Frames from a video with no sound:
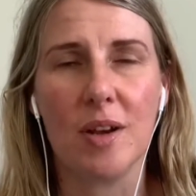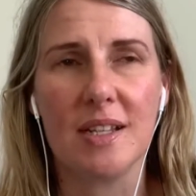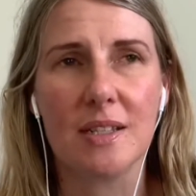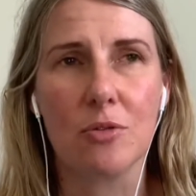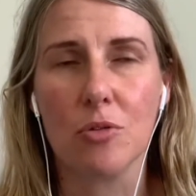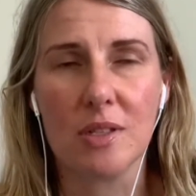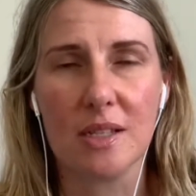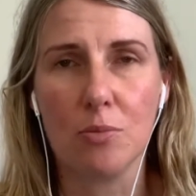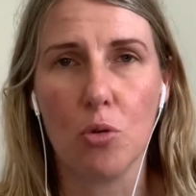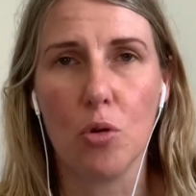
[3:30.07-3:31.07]
It
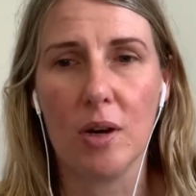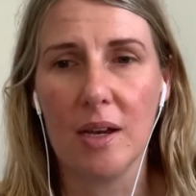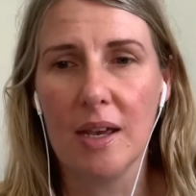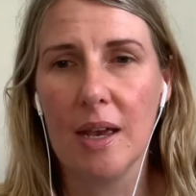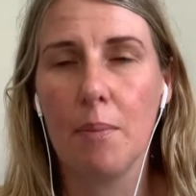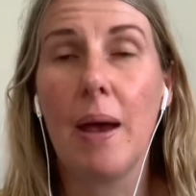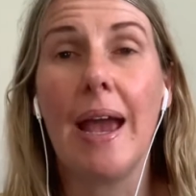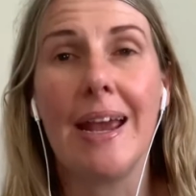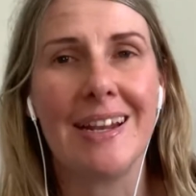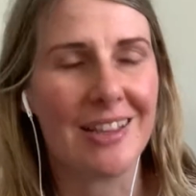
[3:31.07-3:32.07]
causes more
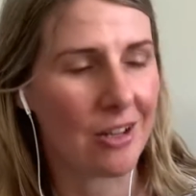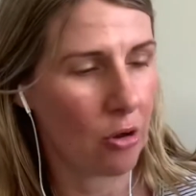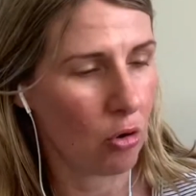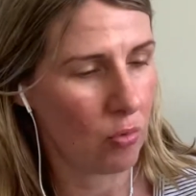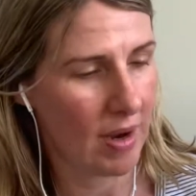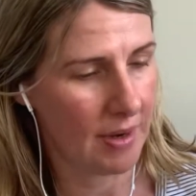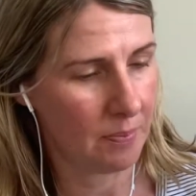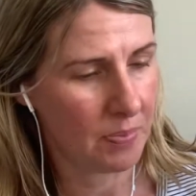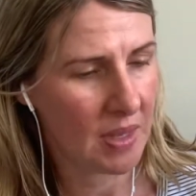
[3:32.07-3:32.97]
pain in the long run.